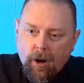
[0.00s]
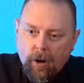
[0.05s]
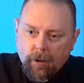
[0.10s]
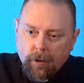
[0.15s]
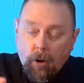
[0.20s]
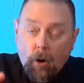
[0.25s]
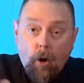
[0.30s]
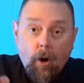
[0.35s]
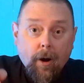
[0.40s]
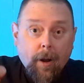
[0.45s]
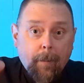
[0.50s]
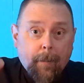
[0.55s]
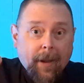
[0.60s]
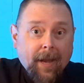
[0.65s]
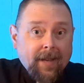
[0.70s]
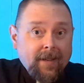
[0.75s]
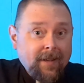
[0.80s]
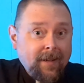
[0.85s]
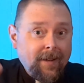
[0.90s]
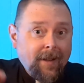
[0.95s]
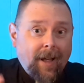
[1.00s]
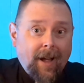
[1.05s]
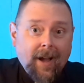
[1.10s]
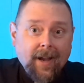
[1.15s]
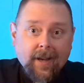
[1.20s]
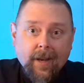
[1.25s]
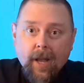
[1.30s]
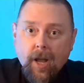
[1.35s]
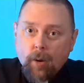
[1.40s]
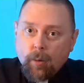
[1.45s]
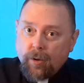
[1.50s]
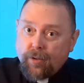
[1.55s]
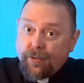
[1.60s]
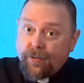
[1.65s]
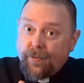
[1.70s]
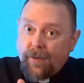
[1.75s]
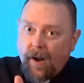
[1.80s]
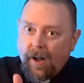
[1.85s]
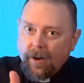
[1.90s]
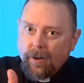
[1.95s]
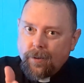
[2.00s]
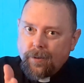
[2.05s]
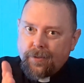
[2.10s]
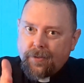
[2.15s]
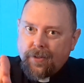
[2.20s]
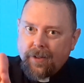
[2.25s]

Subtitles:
along a painted line which follows